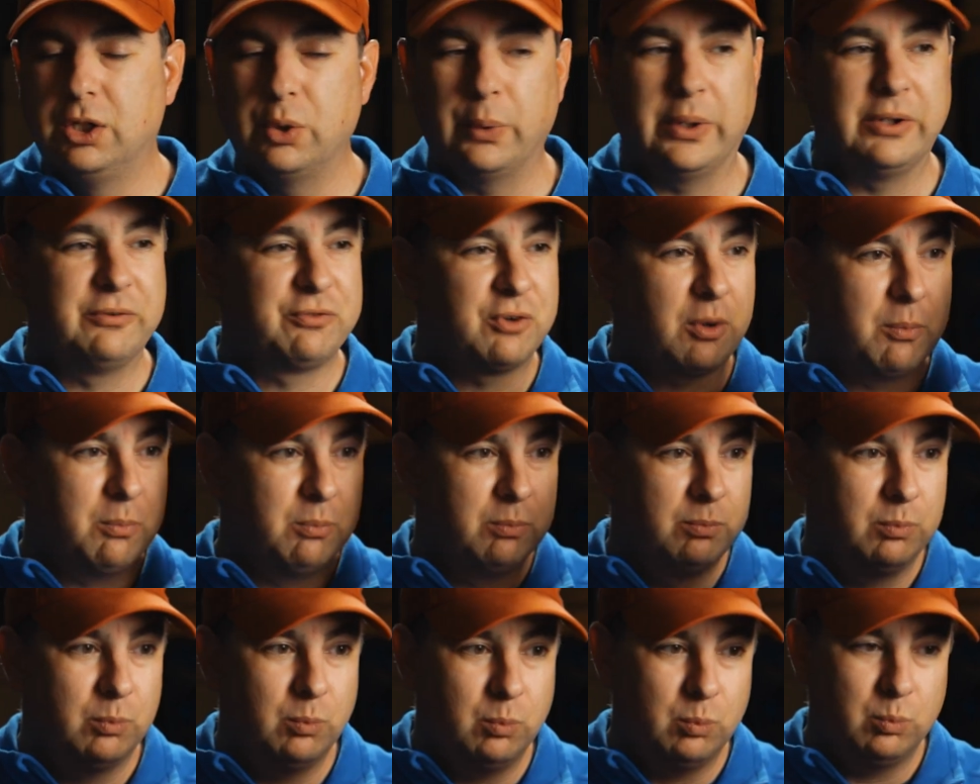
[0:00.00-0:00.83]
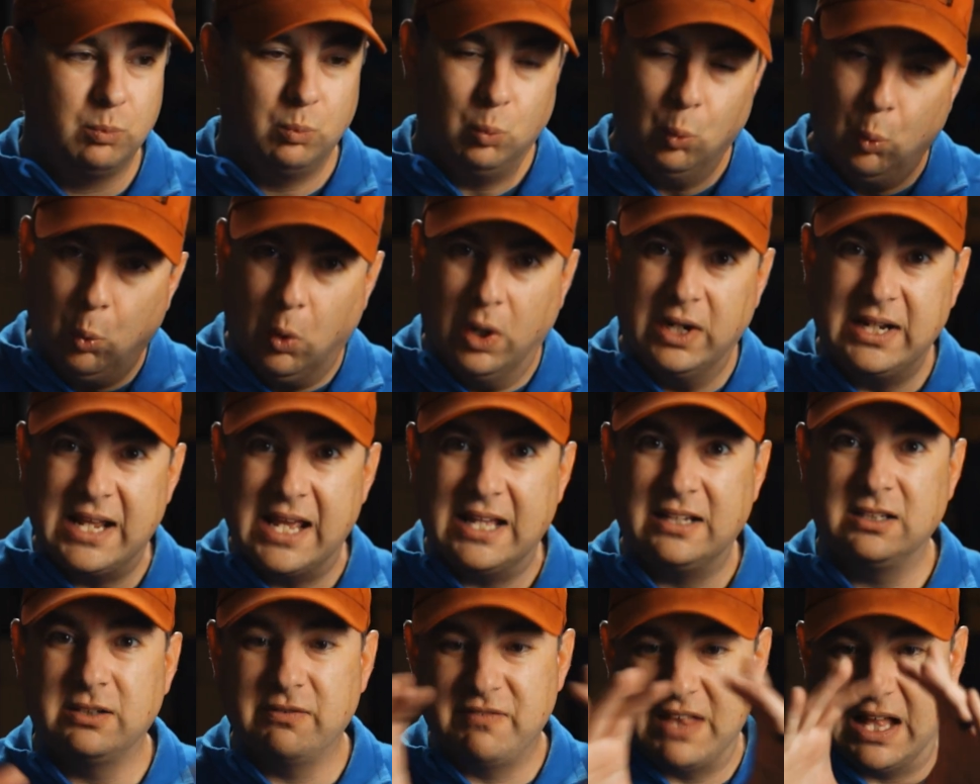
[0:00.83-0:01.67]
going from one
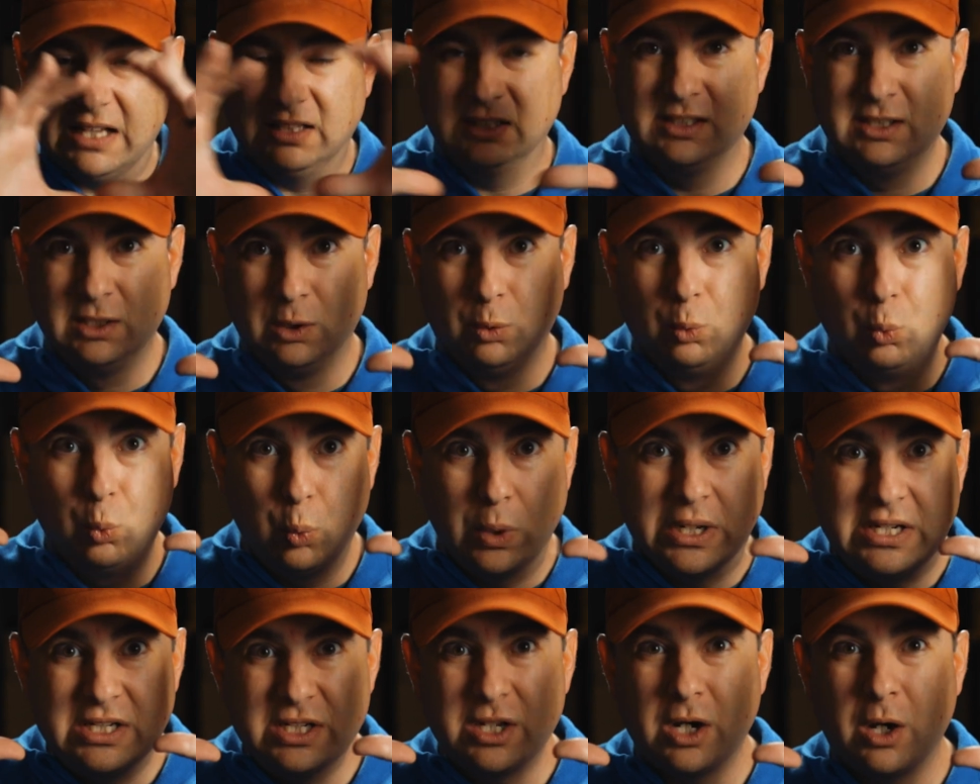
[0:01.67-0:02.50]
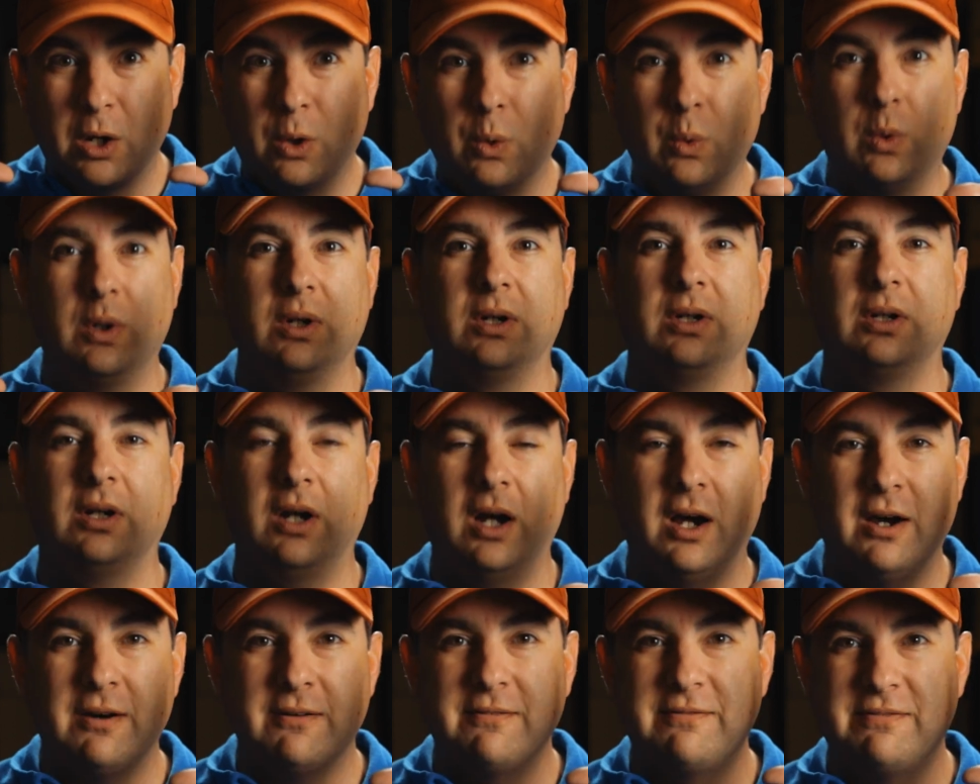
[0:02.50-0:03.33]
end of that little window
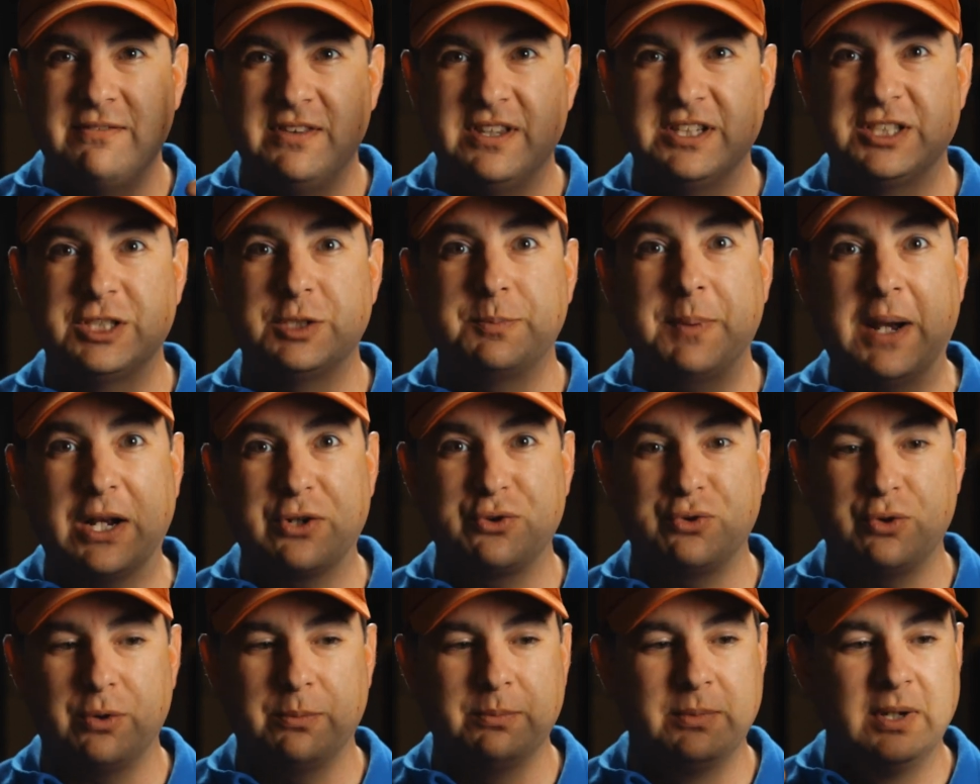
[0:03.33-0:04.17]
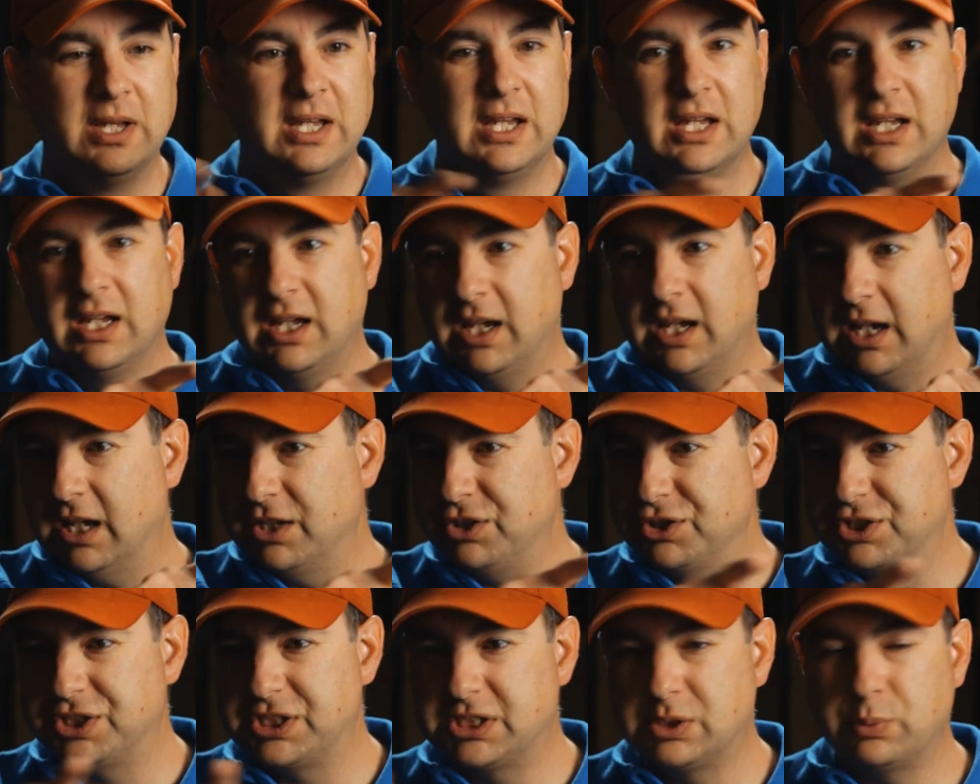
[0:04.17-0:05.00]
of the spectrum
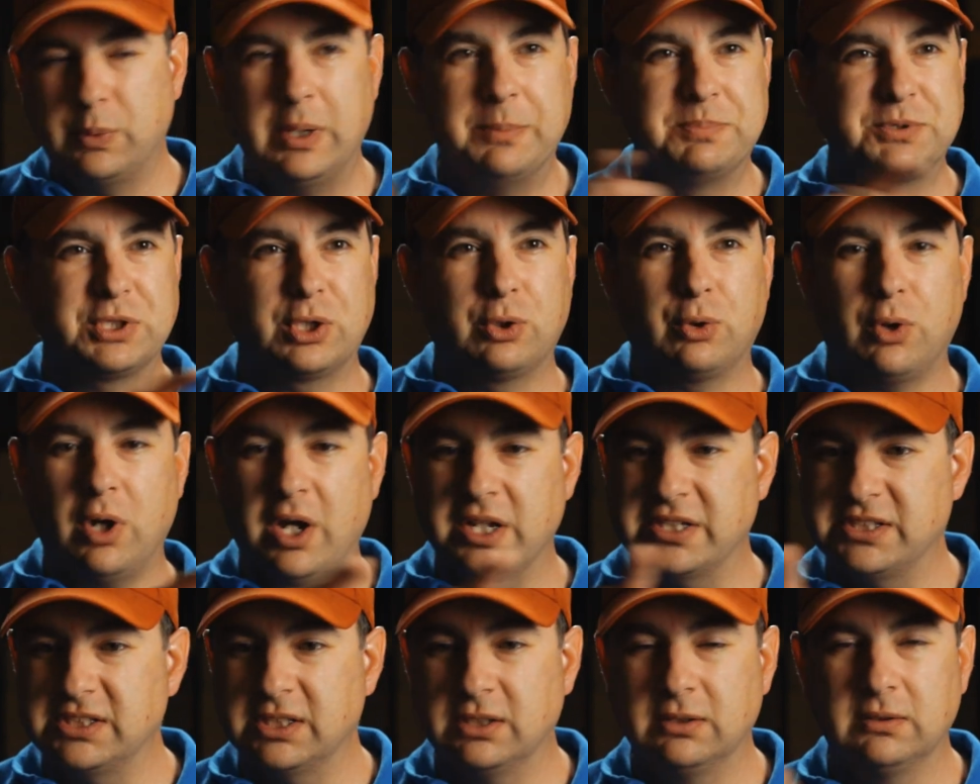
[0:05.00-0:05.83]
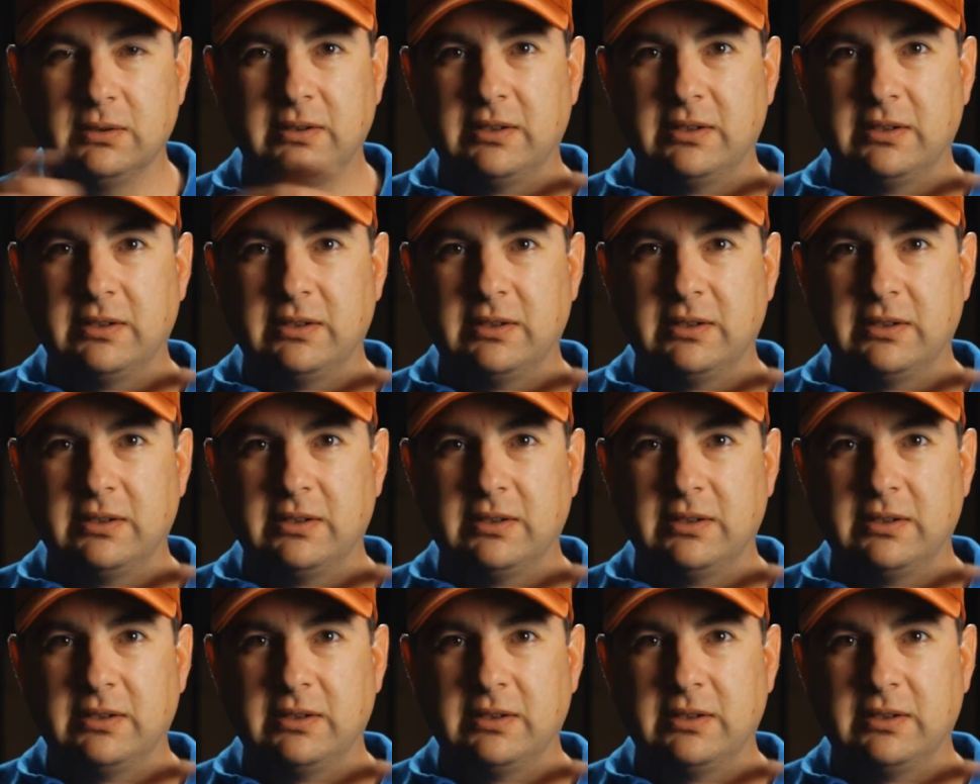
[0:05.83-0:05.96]
and just sweeps across it